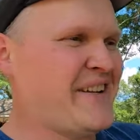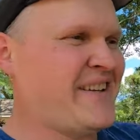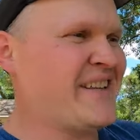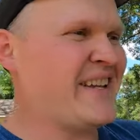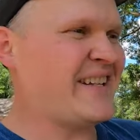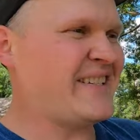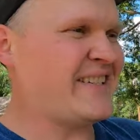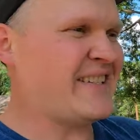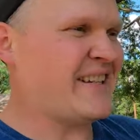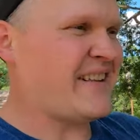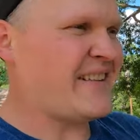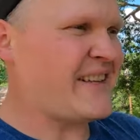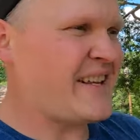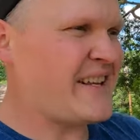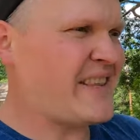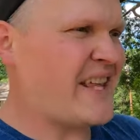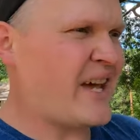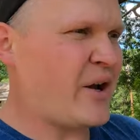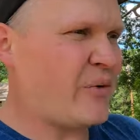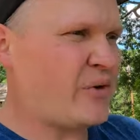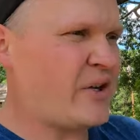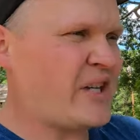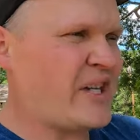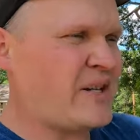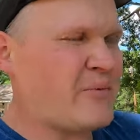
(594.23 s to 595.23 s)
I said, I think
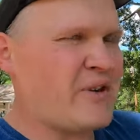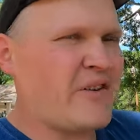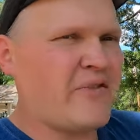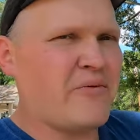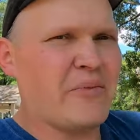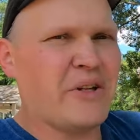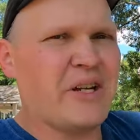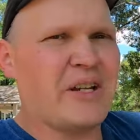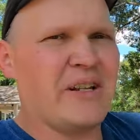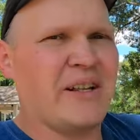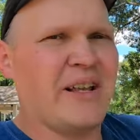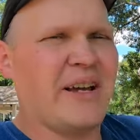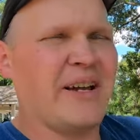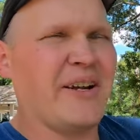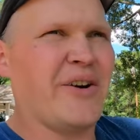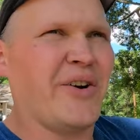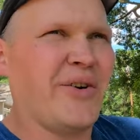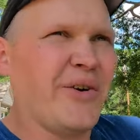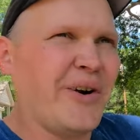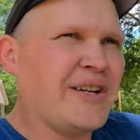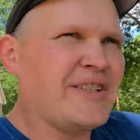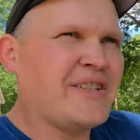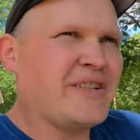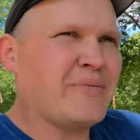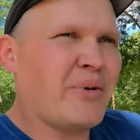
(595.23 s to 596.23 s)
that will keep me from getting like
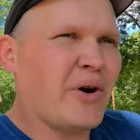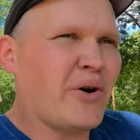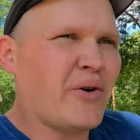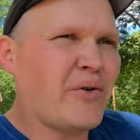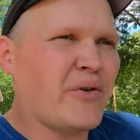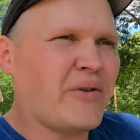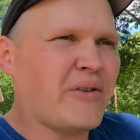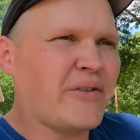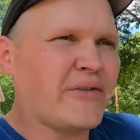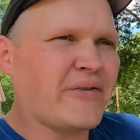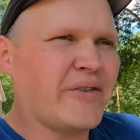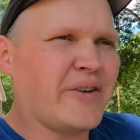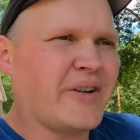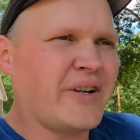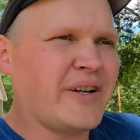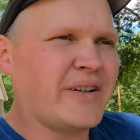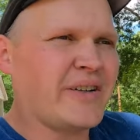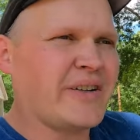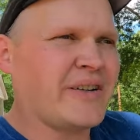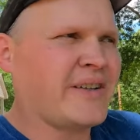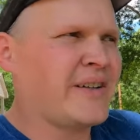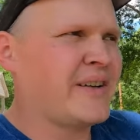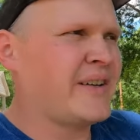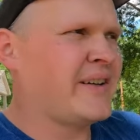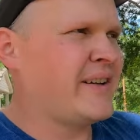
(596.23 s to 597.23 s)
crazy poke on the
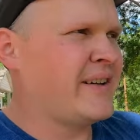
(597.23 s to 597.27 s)
front